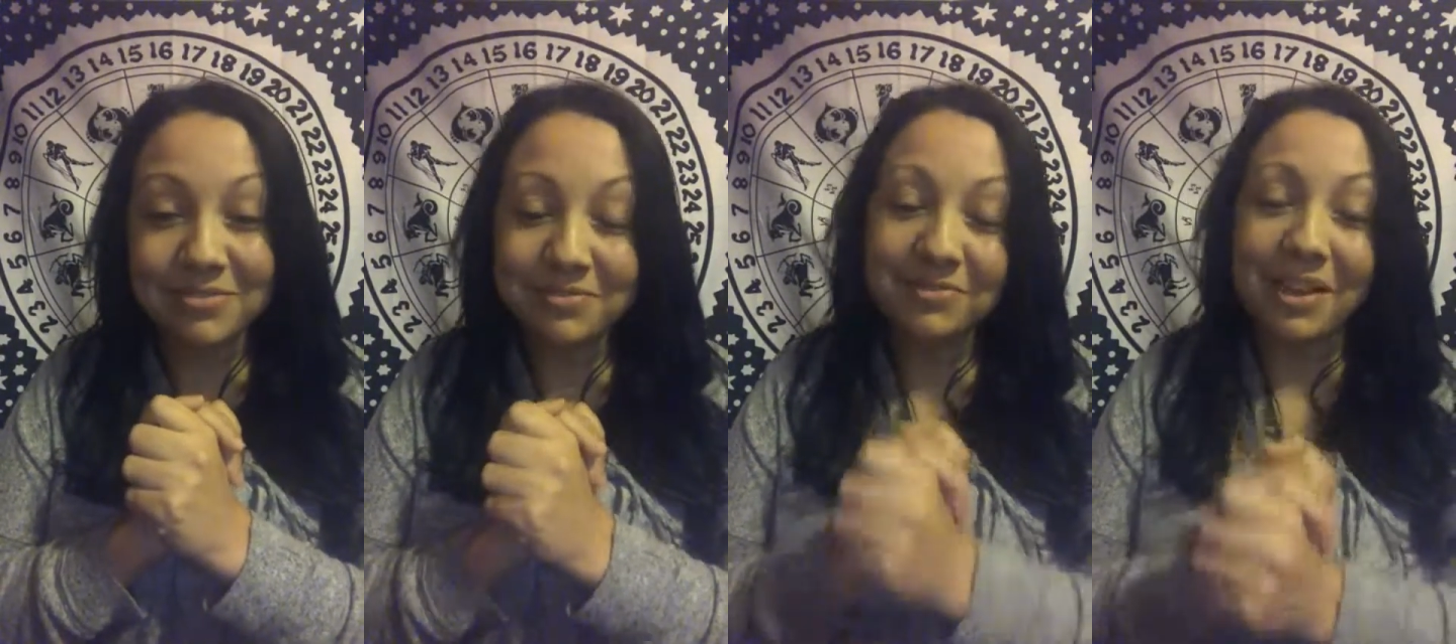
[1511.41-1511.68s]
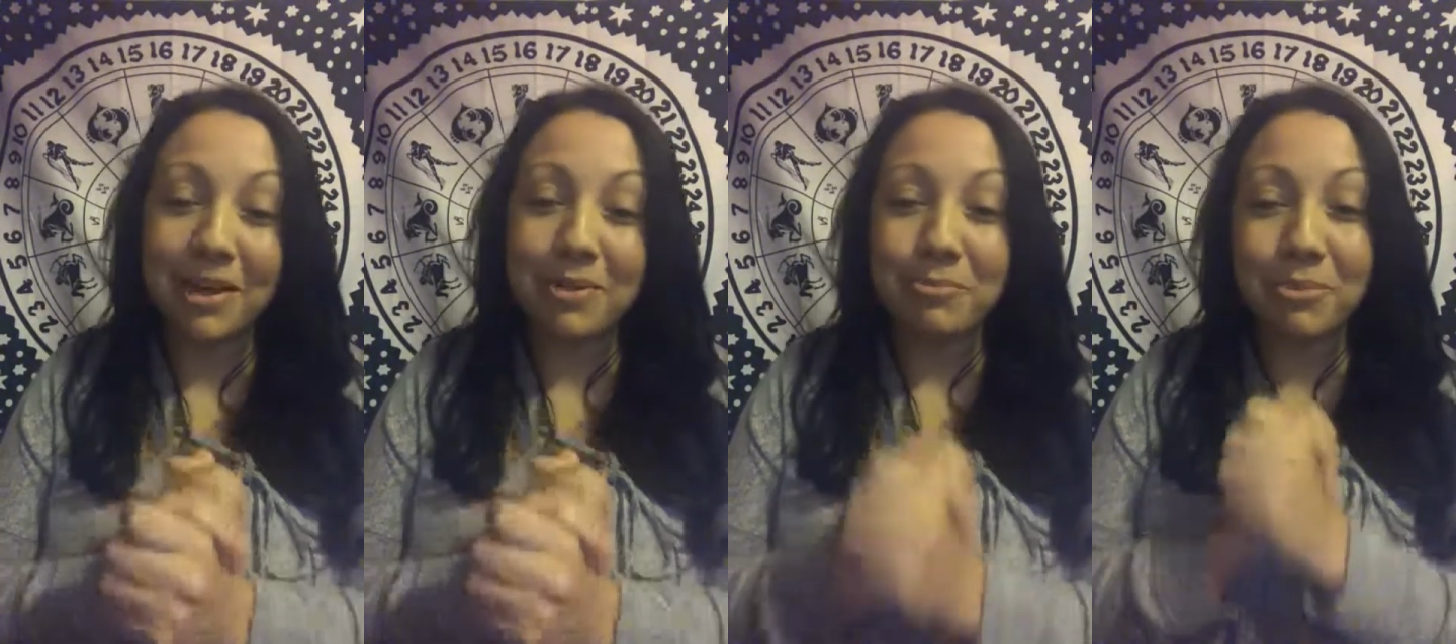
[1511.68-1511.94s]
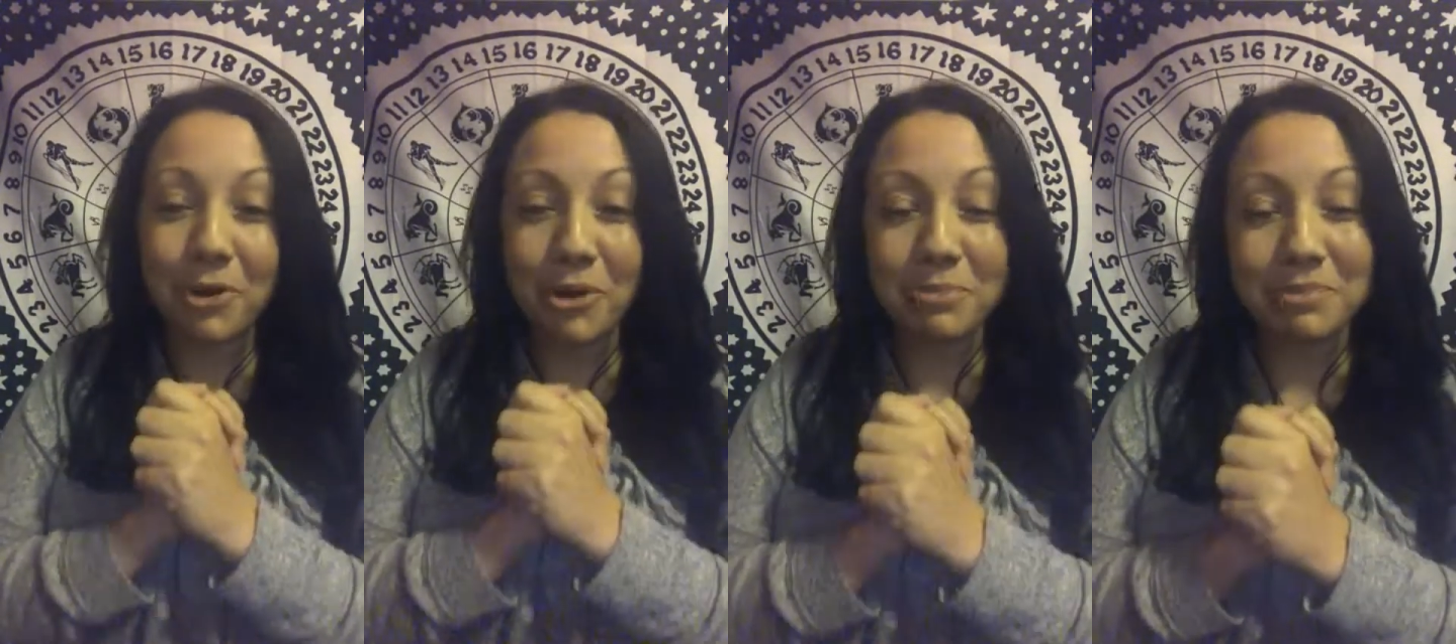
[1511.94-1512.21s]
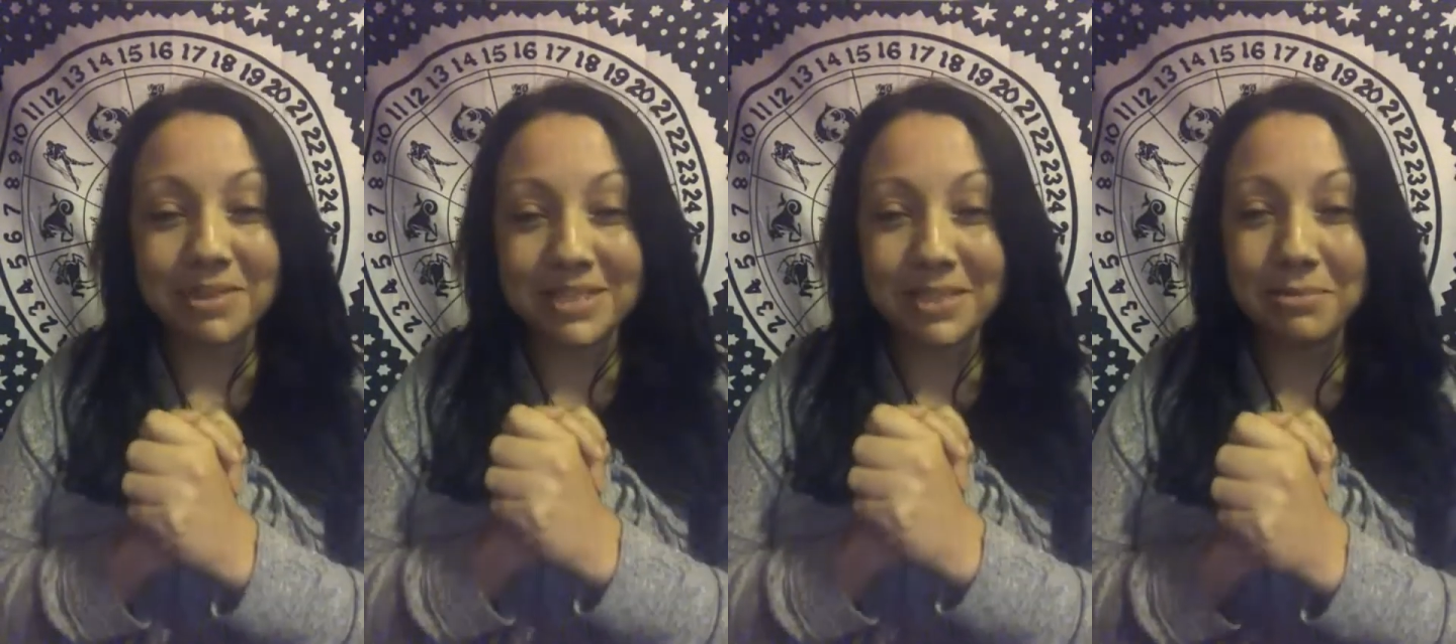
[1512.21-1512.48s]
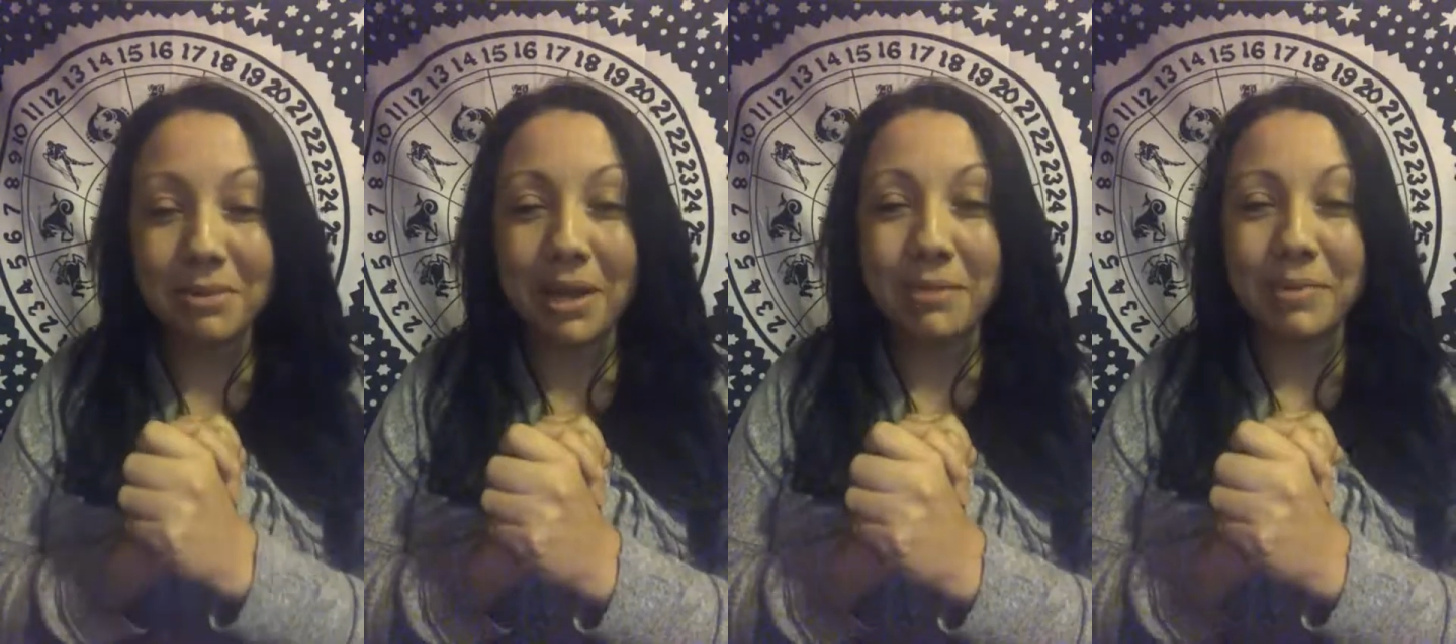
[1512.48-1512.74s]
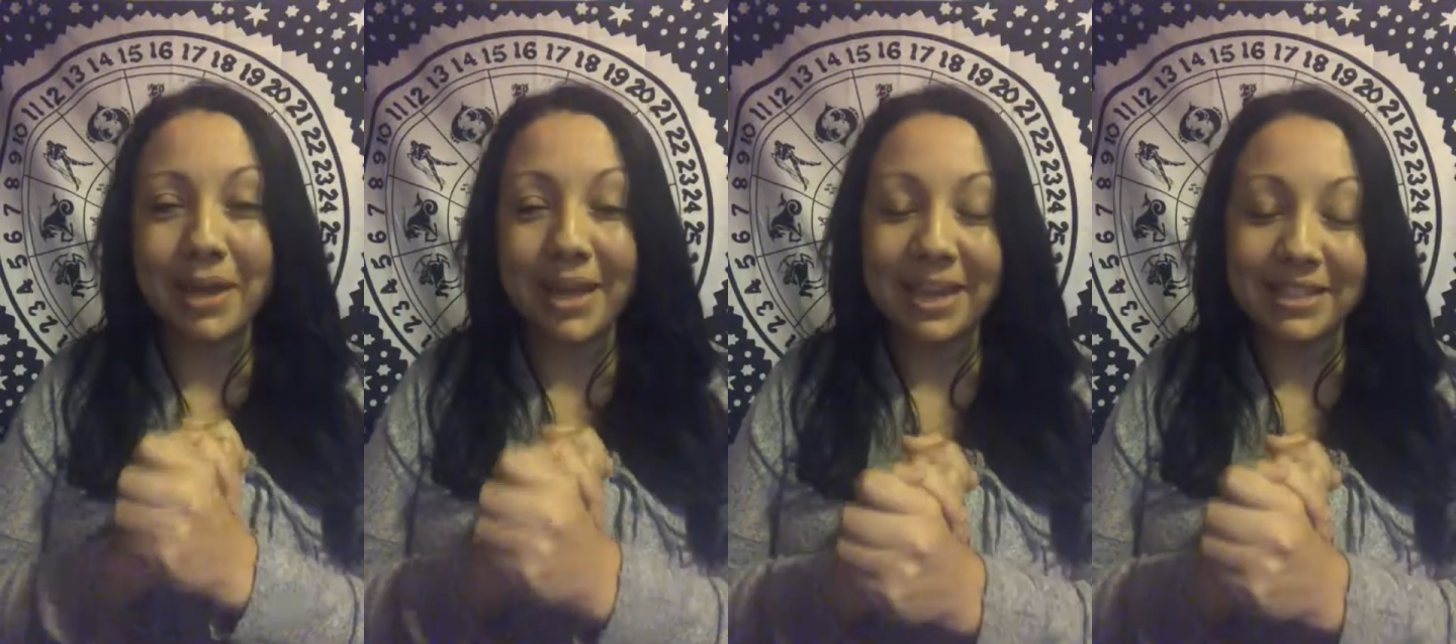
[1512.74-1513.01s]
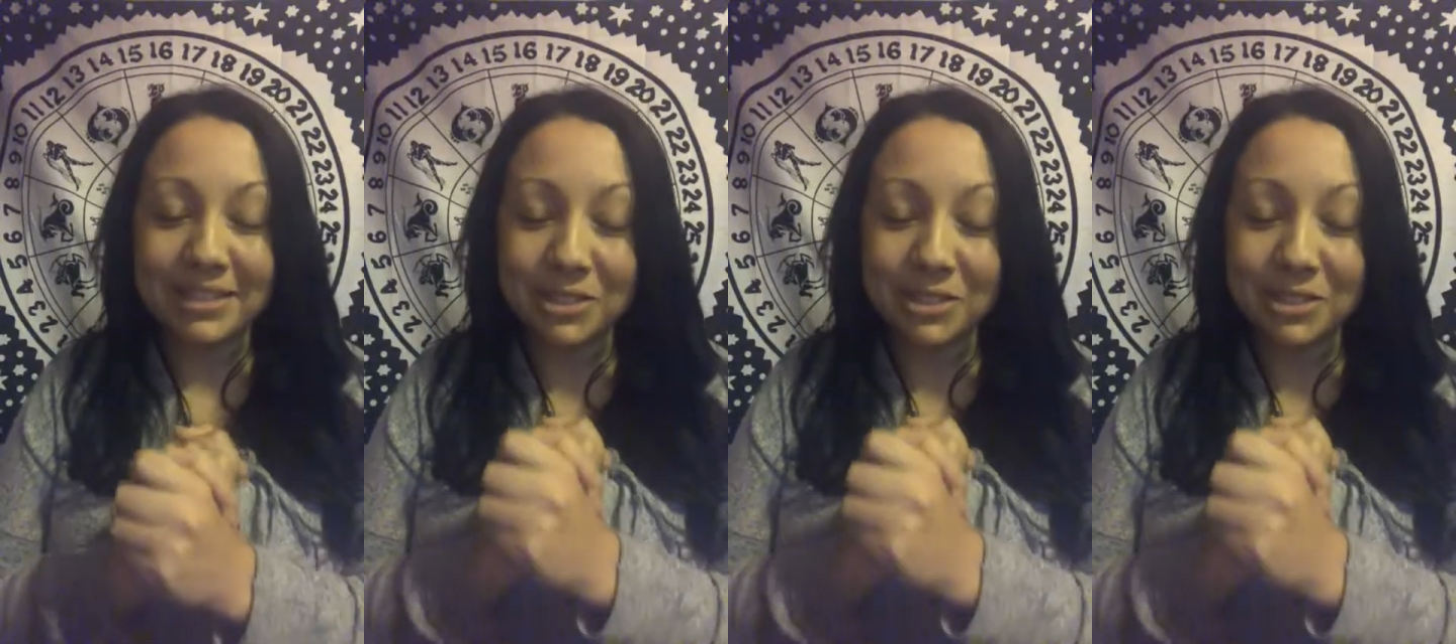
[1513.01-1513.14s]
found purpose in my pain,